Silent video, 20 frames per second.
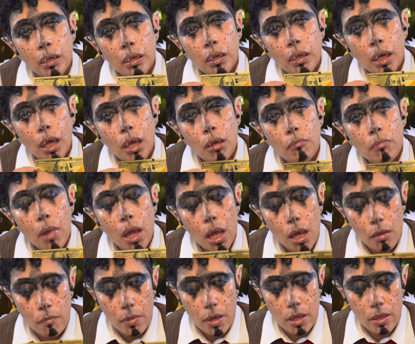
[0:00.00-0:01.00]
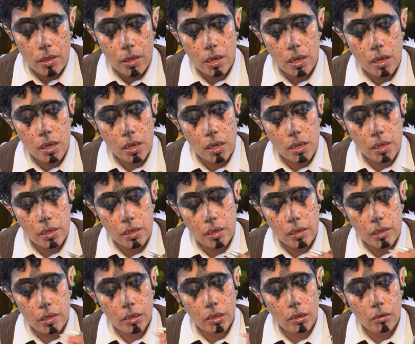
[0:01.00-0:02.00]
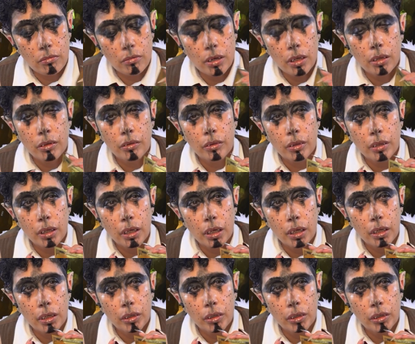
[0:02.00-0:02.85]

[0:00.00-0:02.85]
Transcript: And maybe this is the real thing.